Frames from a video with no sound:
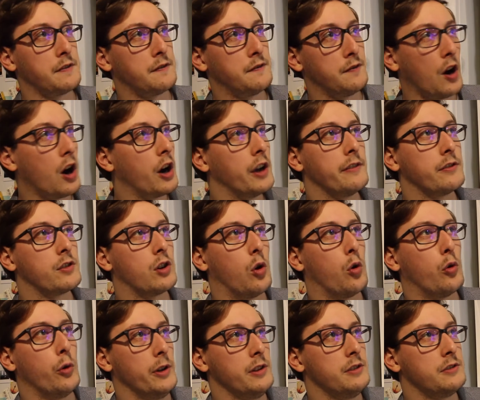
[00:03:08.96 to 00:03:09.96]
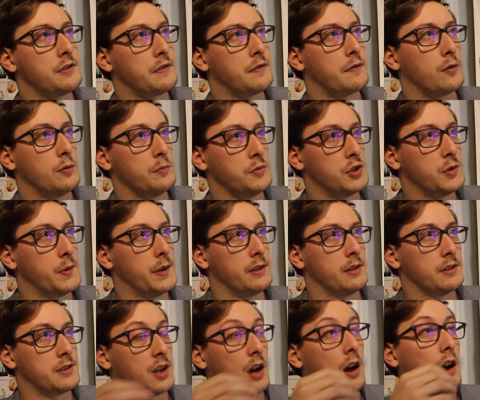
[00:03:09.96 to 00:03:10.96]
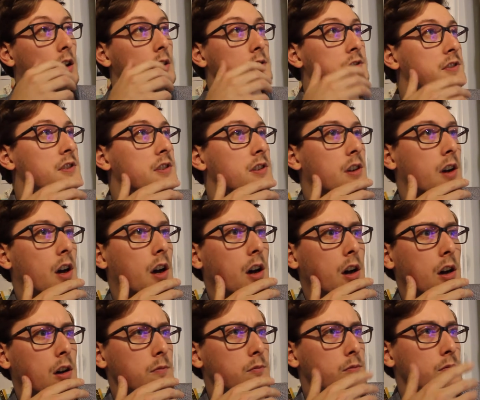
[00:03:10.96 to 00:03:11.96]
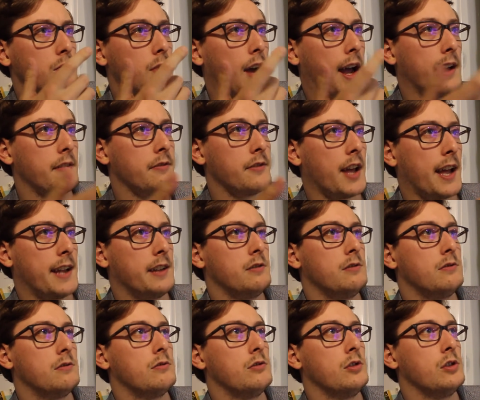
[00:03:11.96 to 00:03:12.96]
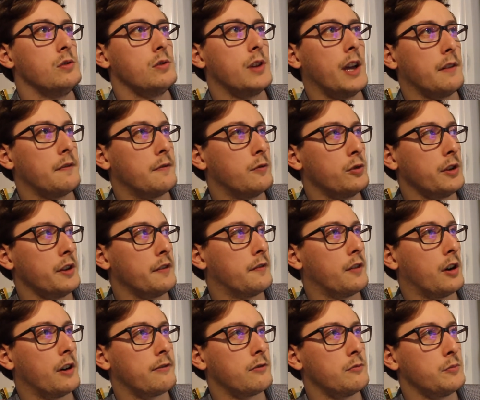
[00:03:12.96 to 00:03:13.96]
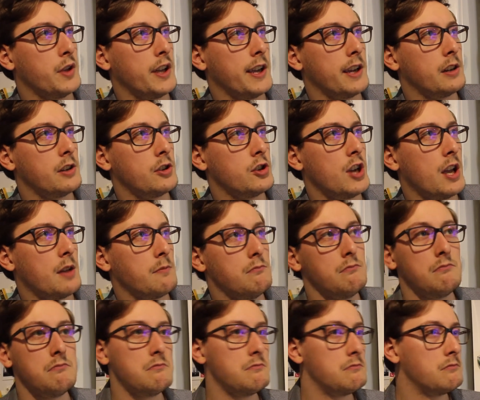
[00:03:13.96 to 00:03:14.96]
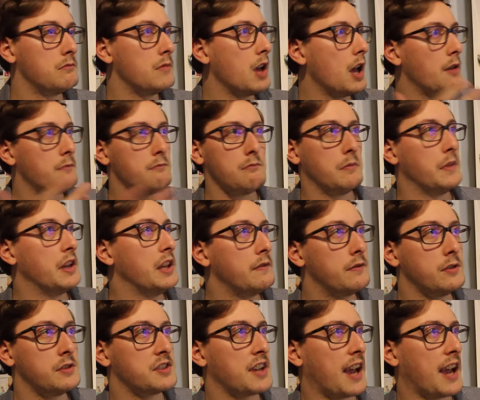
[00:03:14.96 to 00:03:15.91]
five coins from doing the task, um, and then you get 45 from being in a gym it evens